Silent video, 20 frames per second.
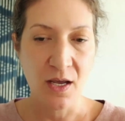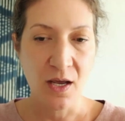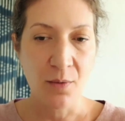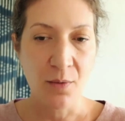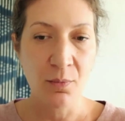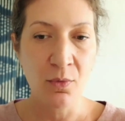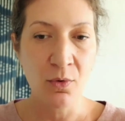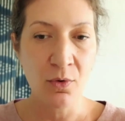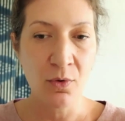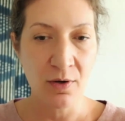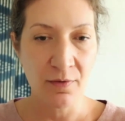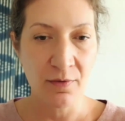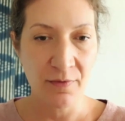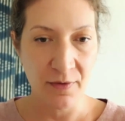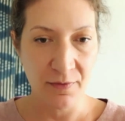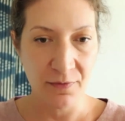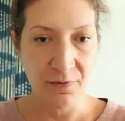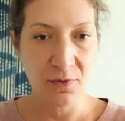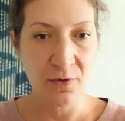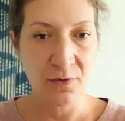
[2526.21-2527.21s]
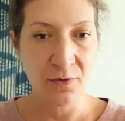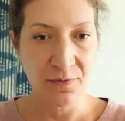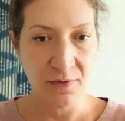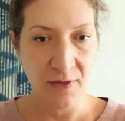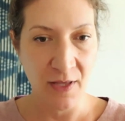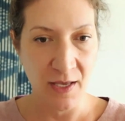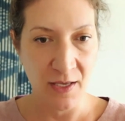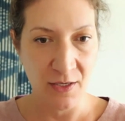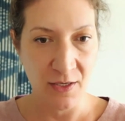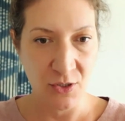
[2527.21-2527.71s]
more of a
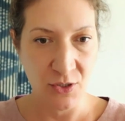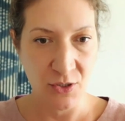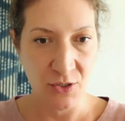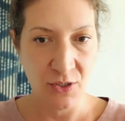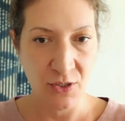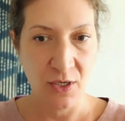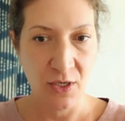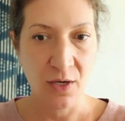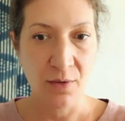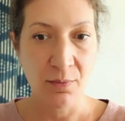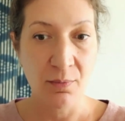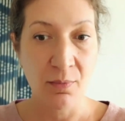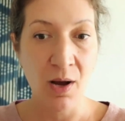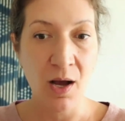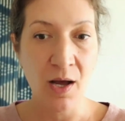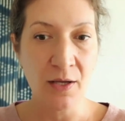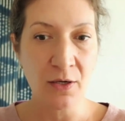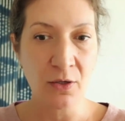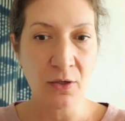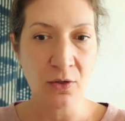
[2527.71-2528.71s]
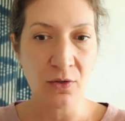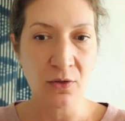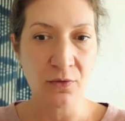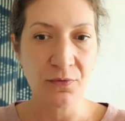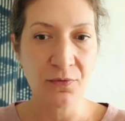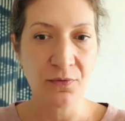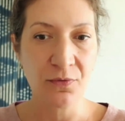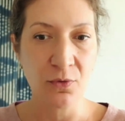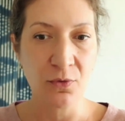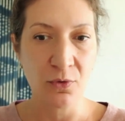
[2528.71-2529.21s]
full-fledged model
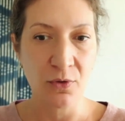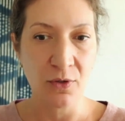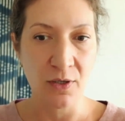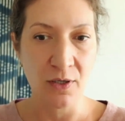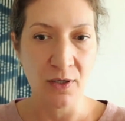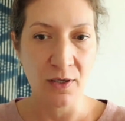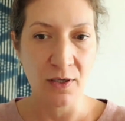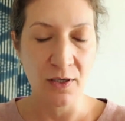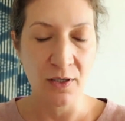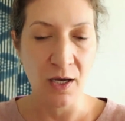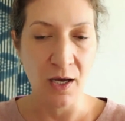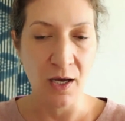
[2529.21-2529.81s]
for